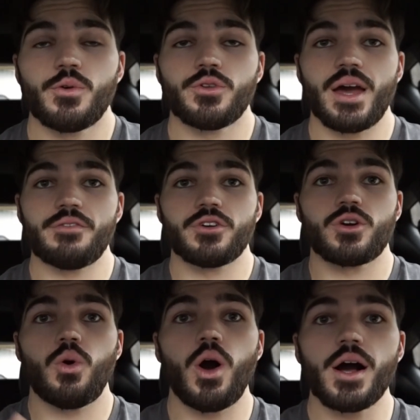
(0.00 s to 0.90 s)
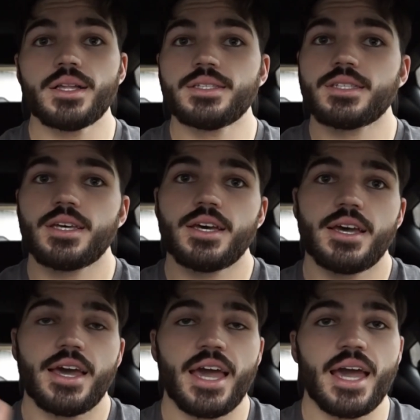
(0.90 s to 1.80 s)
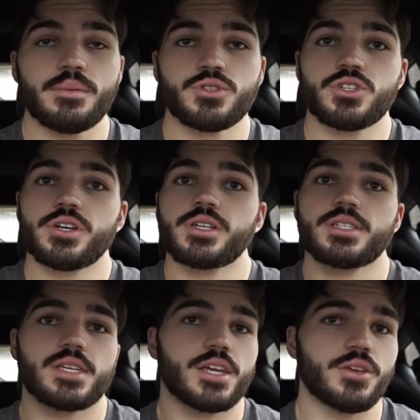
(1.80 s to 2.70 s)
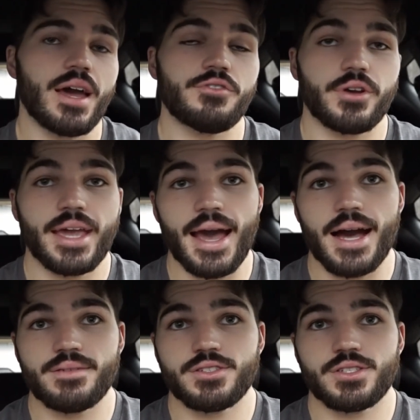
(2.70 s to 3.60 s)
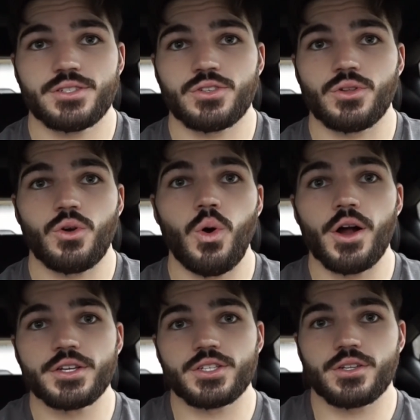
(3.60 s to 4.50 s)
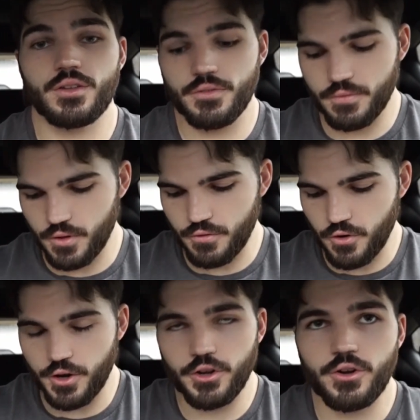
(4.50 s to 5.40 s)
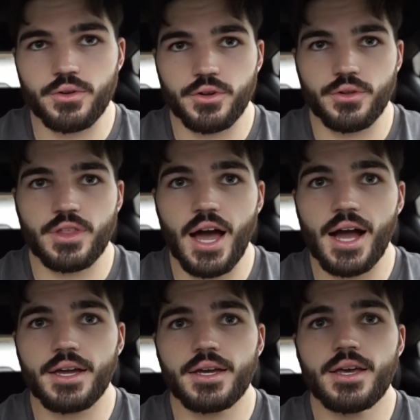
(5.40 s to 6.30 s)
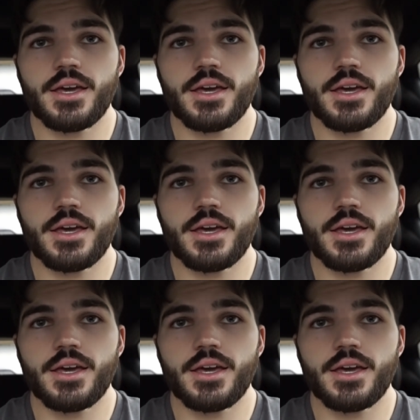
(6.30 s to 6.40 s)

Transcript: You have your quads, hamstrings, and you have your calves. So the quad is on the front of your thigh.